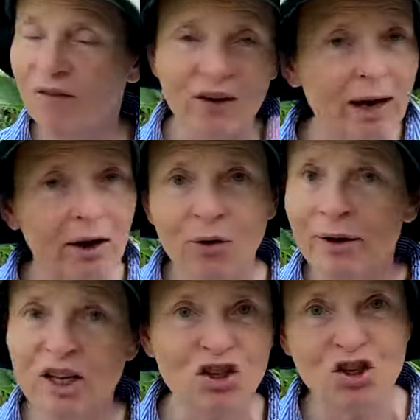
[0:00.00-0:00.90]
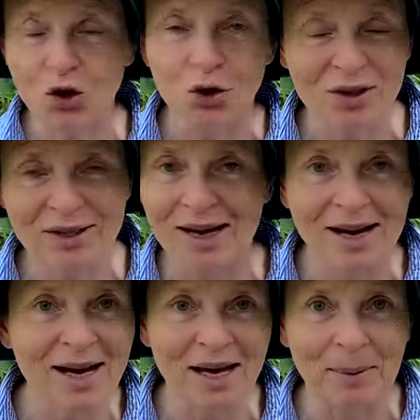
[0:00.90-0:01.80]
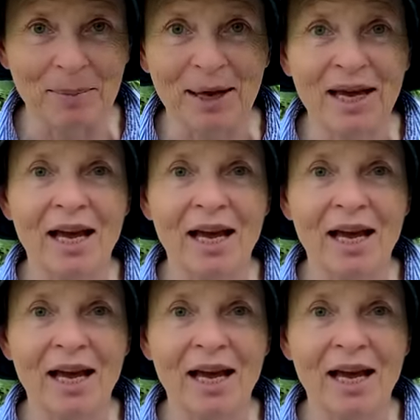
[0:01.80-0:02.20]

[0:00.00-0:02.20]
very short time